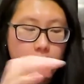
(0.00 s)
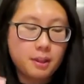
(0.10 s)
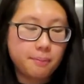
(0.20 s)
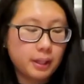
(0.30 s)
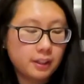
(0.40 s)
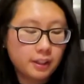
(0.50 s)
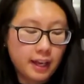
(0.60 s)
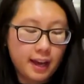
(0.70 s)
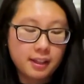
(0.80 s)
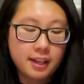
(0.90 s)
in the middle
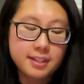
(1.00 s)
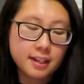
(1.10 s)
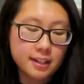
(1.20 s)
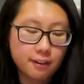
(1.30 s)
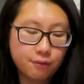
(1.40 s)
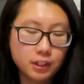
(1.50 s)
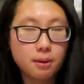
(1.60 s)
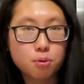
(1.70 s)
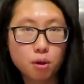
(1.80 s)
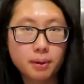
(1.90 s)
and it didn't get fully
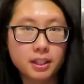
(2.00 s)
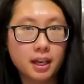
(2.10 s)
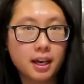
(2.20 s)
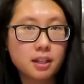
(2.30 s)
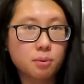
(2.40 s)
absorbed by the cakes,